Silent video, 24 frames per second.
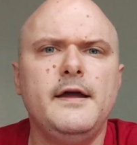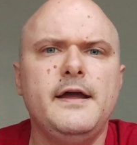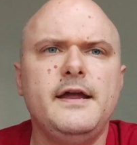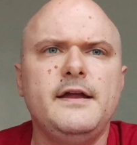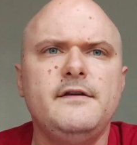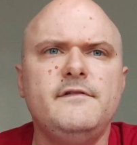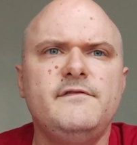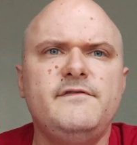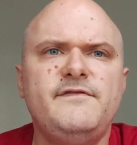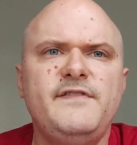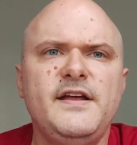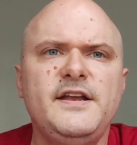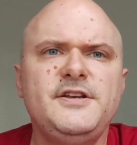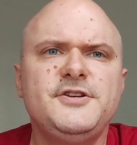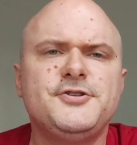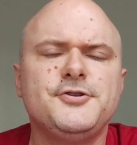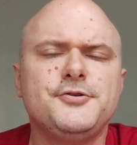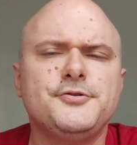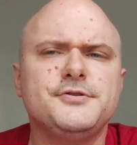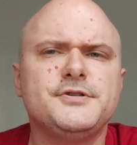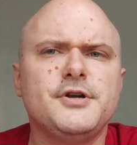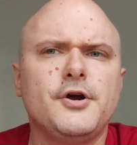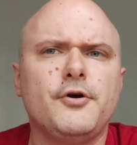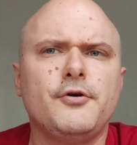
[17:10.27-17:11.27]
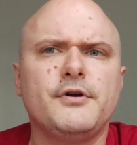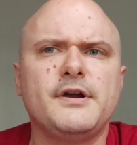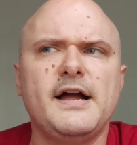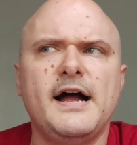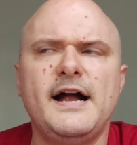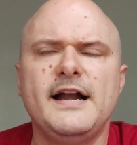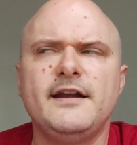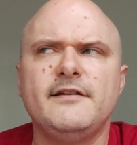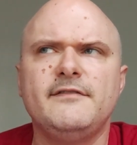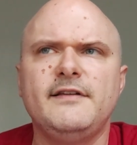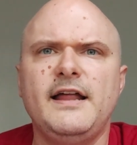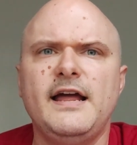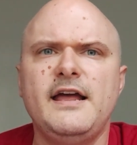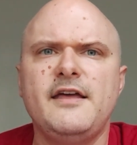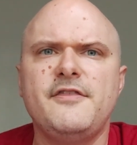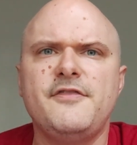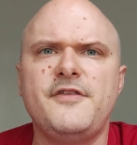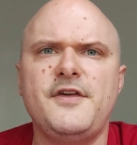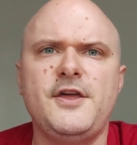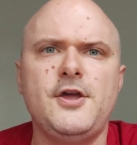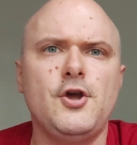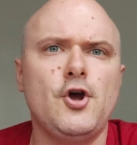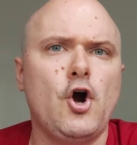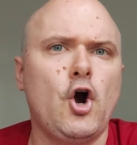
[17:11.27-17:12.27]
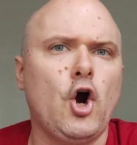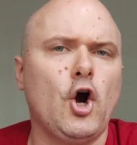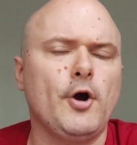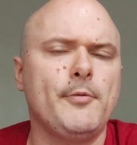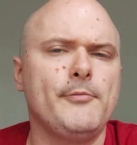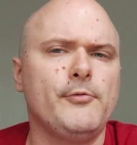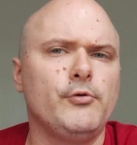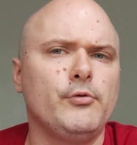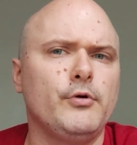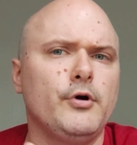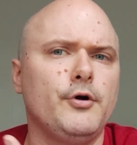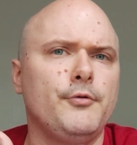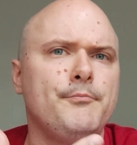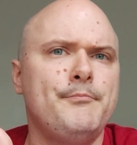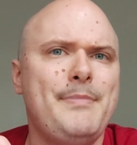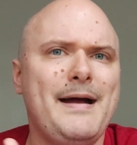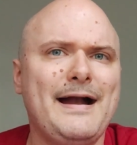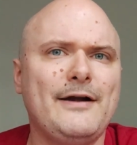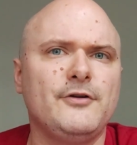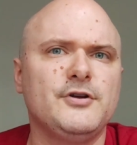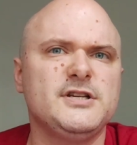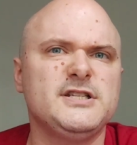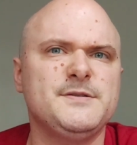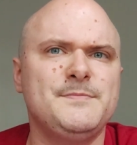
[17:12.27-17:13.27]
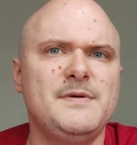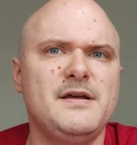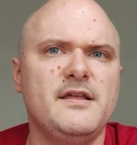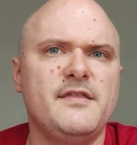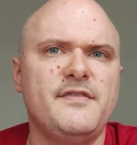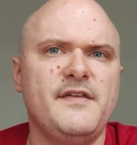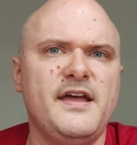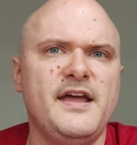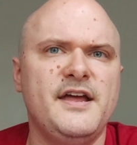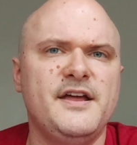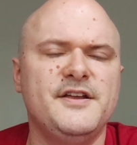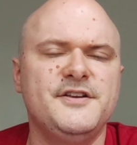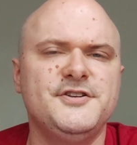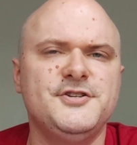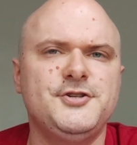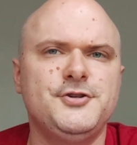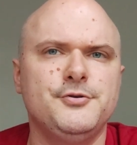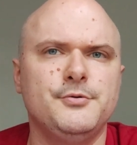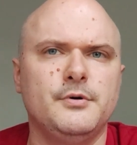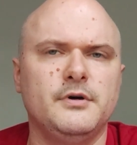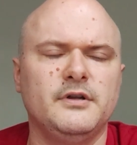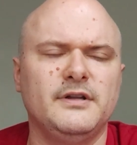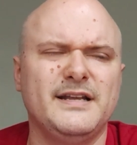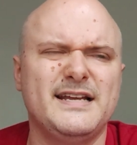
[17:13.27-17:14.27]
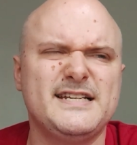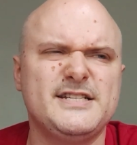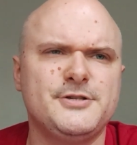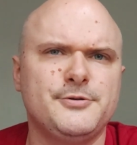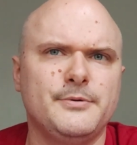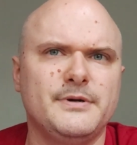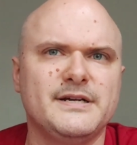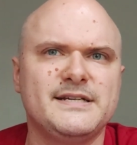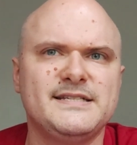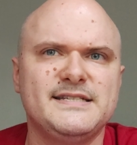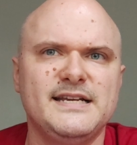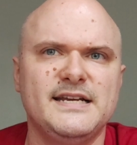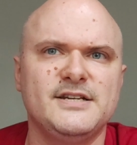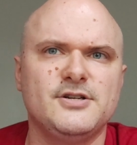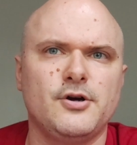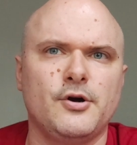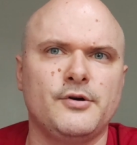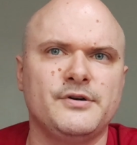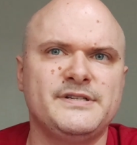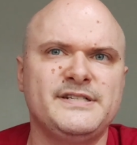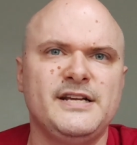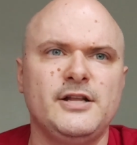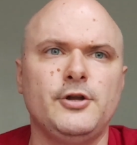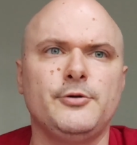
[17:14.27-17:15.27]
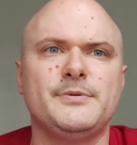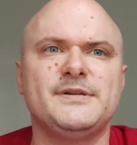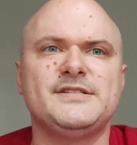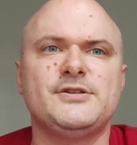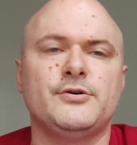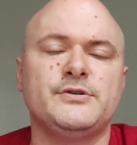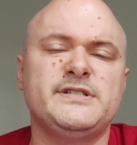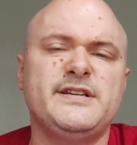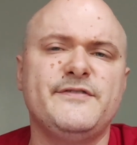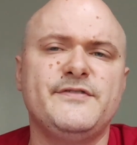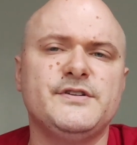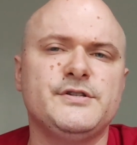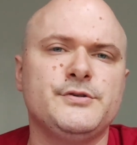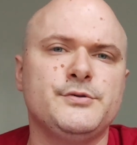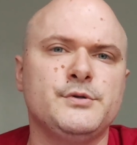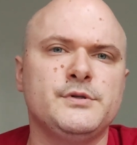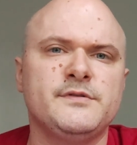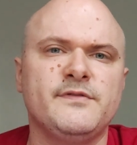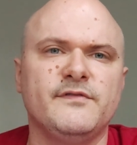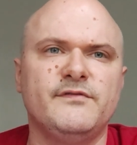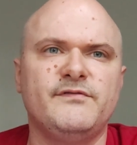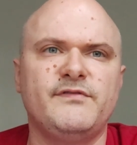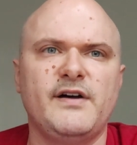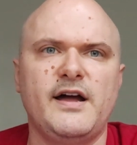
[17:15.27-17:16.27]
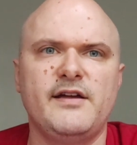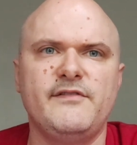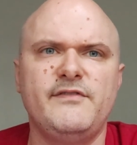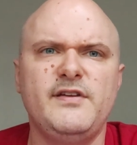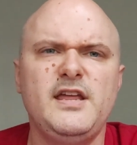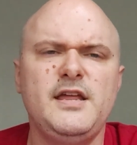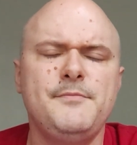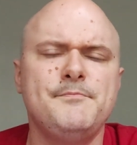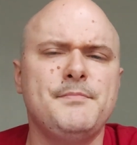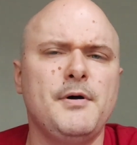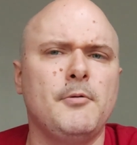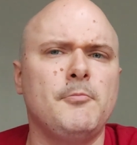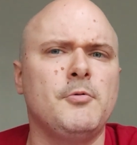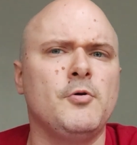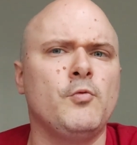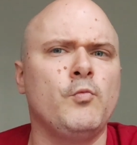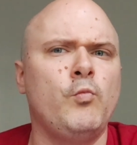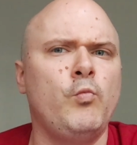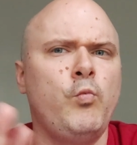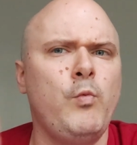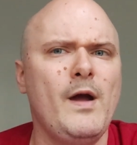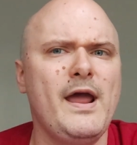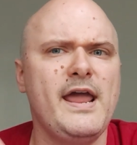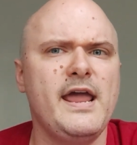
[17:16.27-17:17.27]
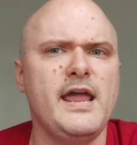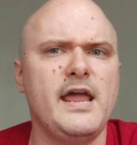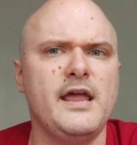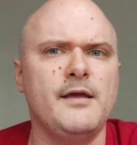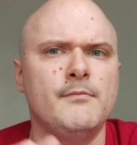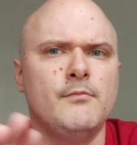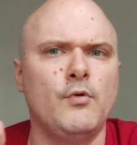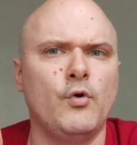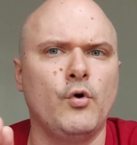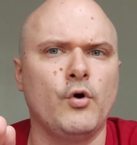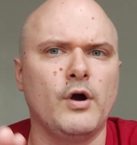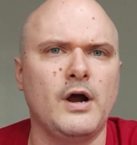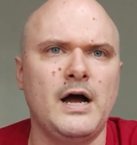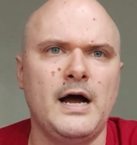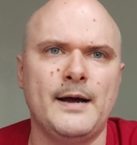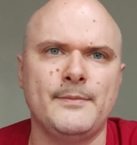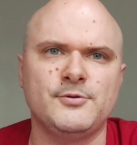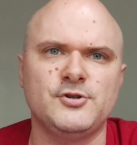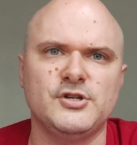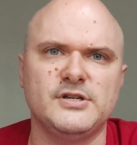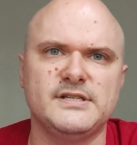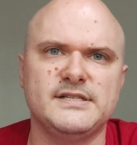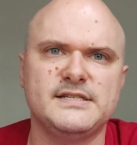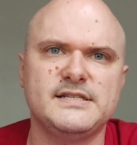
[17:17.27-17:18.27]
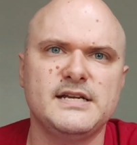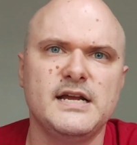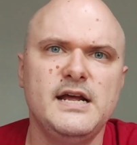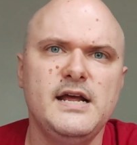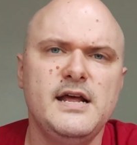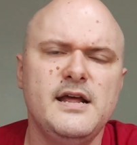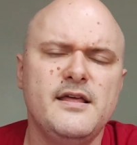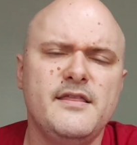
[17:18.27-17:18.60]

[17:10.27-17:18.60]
Inventors are kind of like the Armorer, Battlesmith, and to a lesser extent Artillerist Artificers from 5e, but with way more options.